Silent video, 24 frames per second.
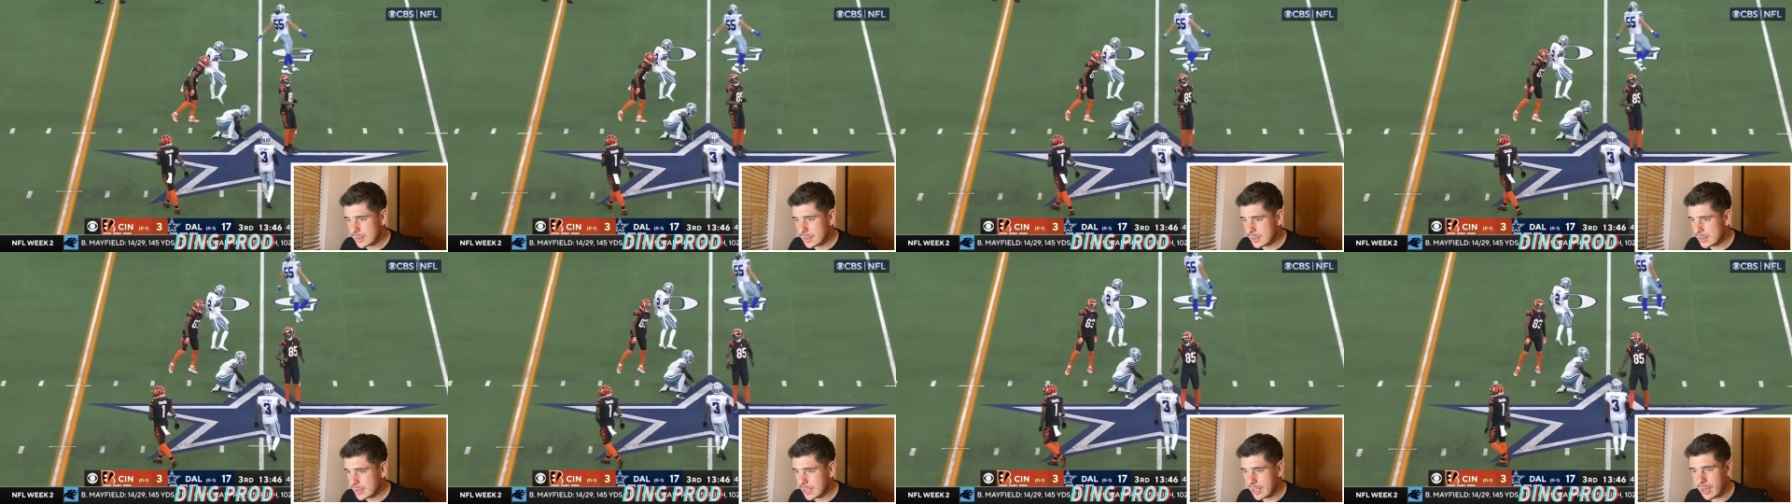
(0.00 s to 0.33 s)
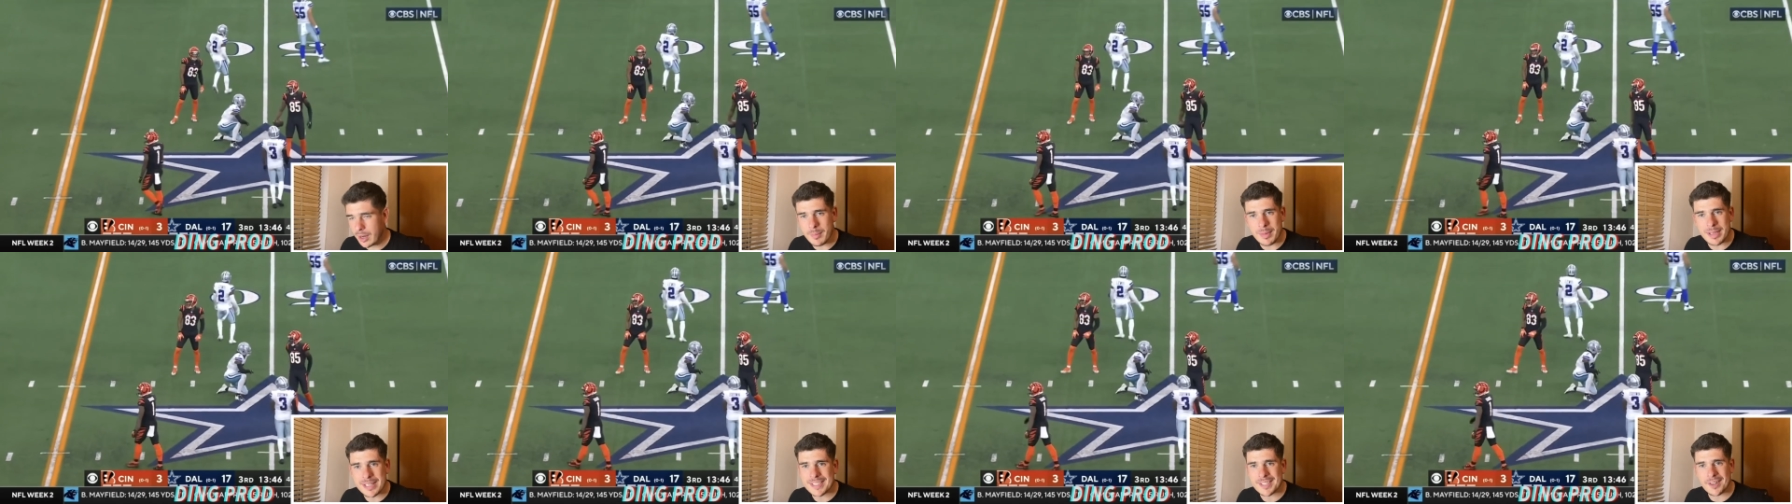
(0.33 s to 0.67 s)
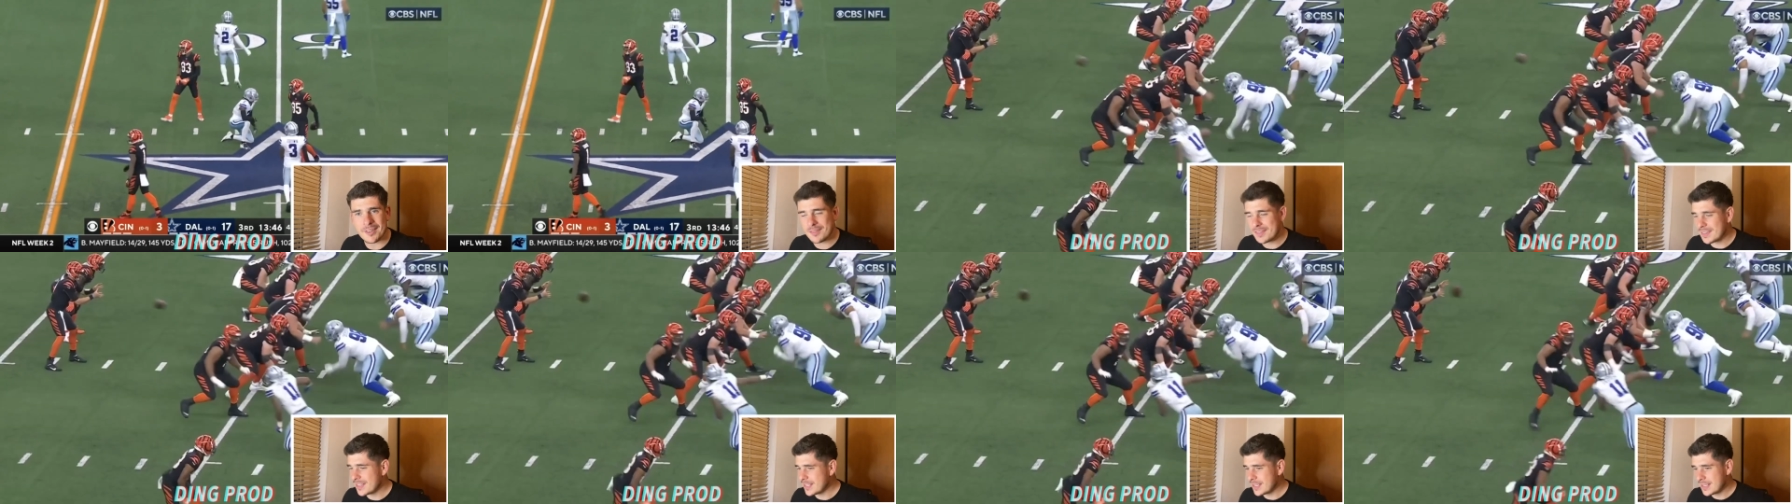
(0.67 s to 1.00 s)
Did I miss
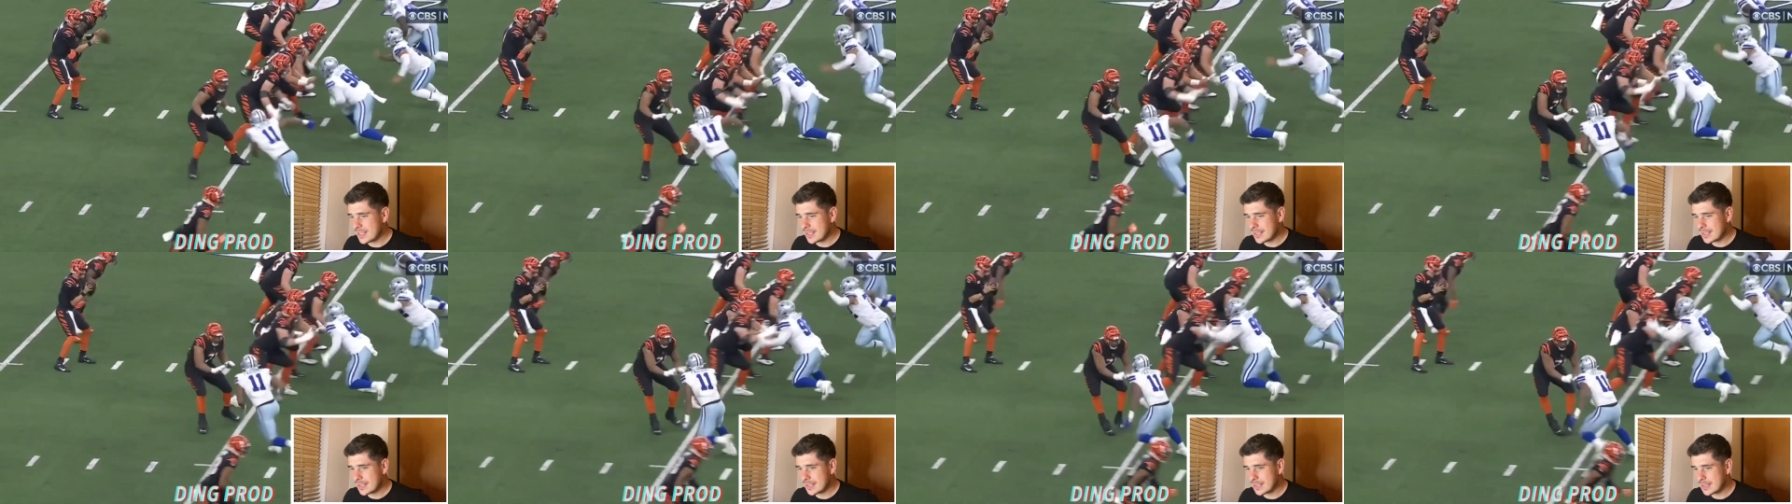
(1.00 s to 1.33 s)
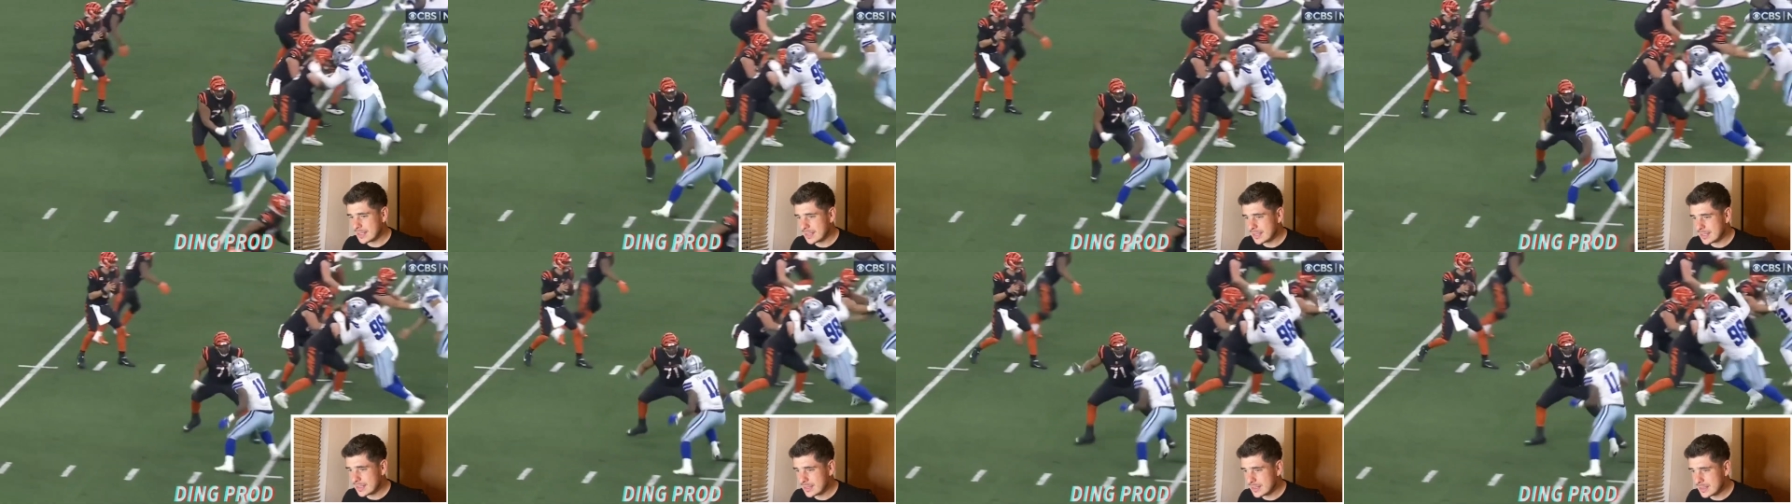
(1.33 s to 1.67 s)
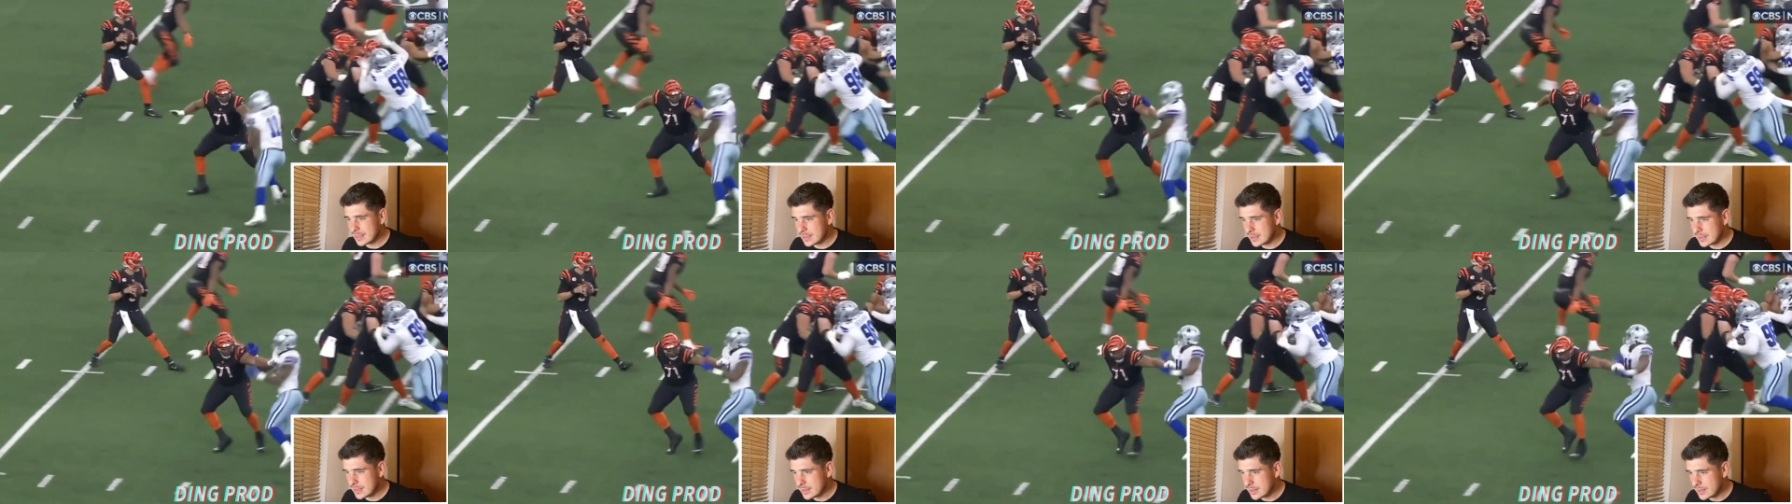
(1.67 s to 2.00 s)
something? Has seen the
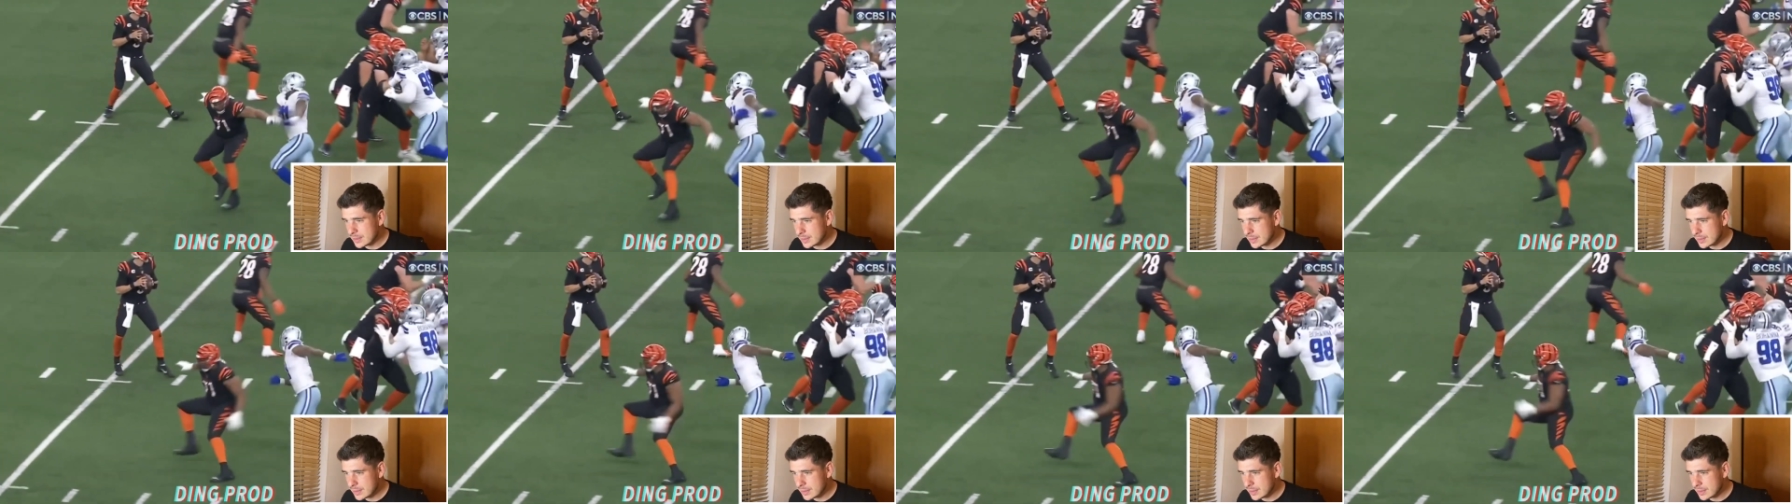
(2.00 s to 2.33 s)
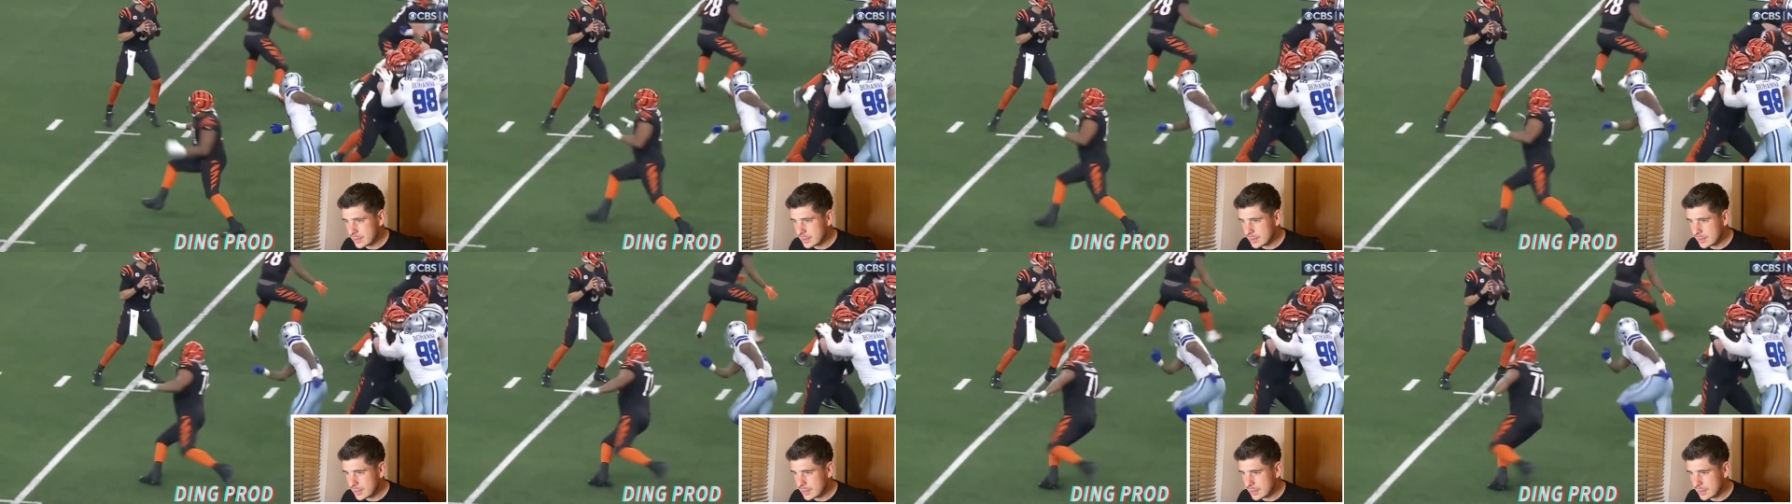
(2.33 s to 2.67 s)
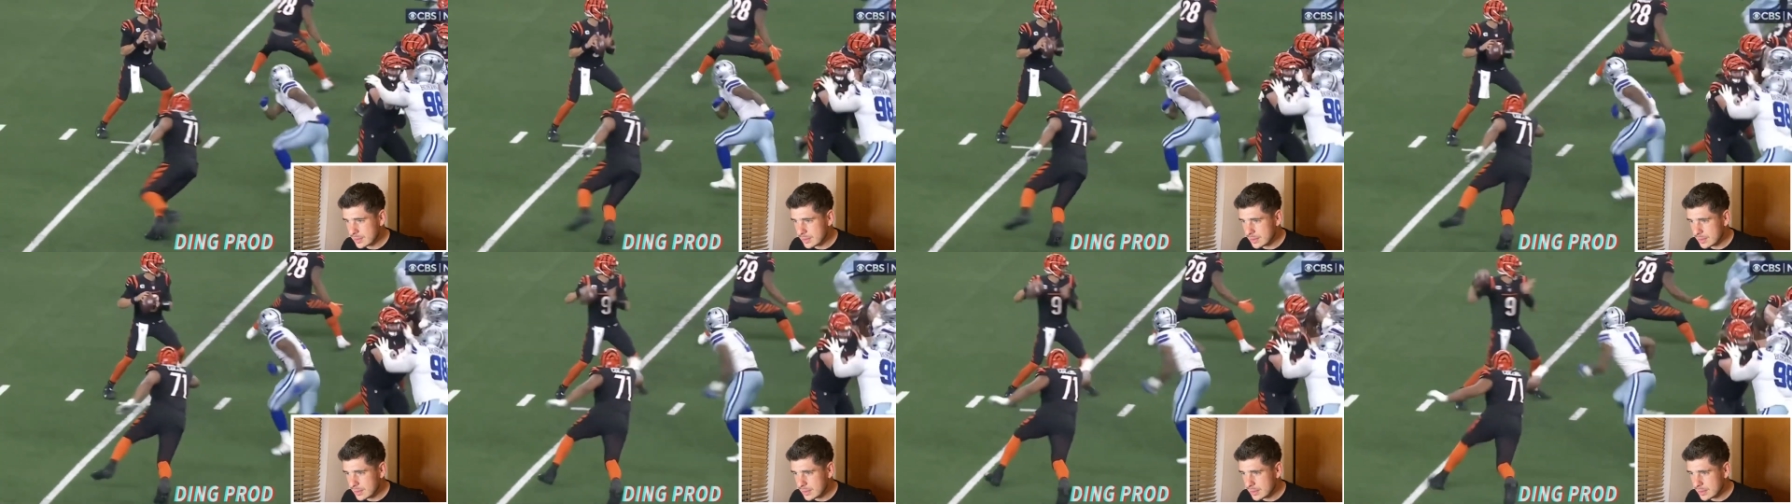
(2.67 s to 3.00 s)
football come in his
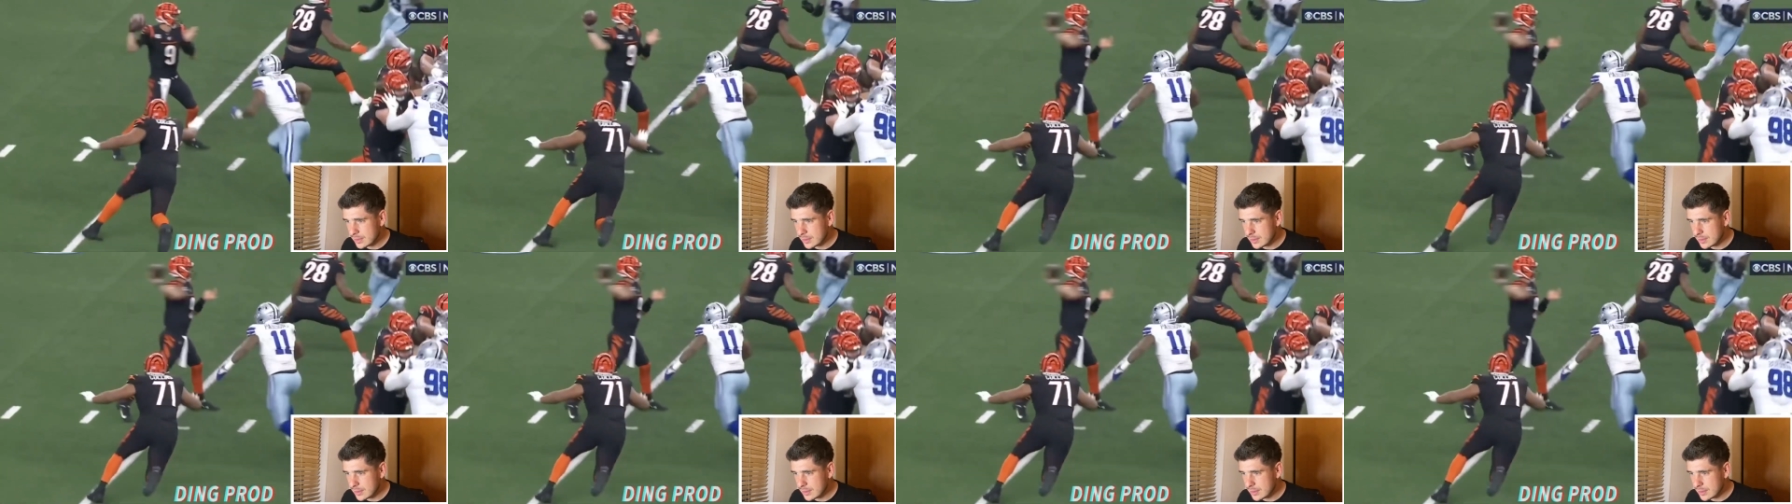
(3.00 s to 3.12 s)
direction.